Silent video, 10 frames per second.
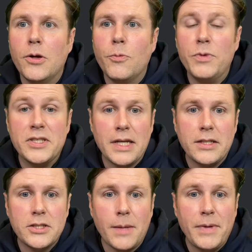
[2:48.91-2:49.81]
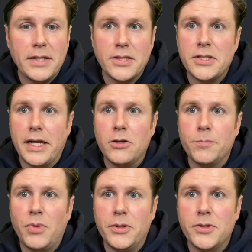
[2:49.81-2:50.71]
We set this up as a
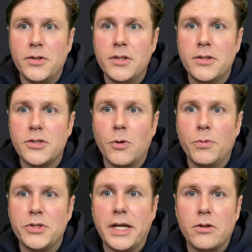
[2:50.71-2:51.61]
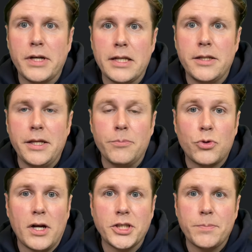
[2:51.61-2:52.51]
standard bundle, so we'll take a look at the
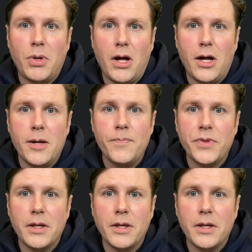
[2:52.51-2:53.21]
project POM.